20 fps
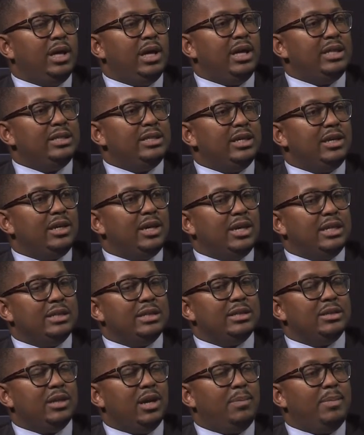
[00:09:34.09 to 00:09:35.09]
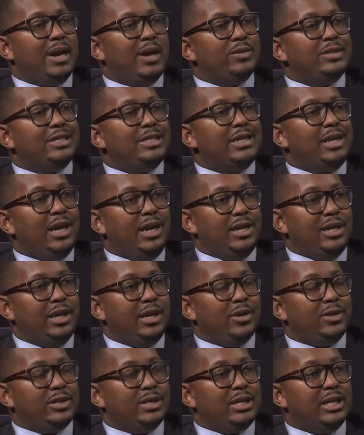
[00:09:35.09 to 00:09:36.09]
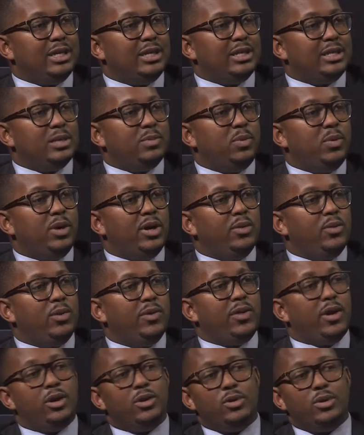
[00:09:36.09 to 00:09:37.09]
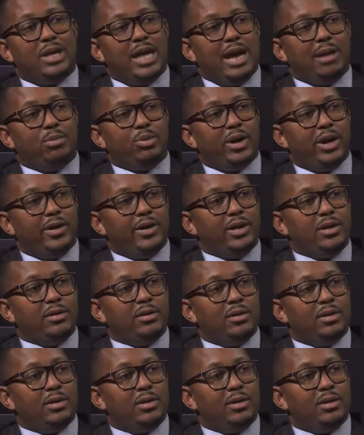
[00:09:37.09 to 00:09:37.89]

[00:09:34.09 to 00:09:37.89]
It took us about 10 years to get to this point with our new library.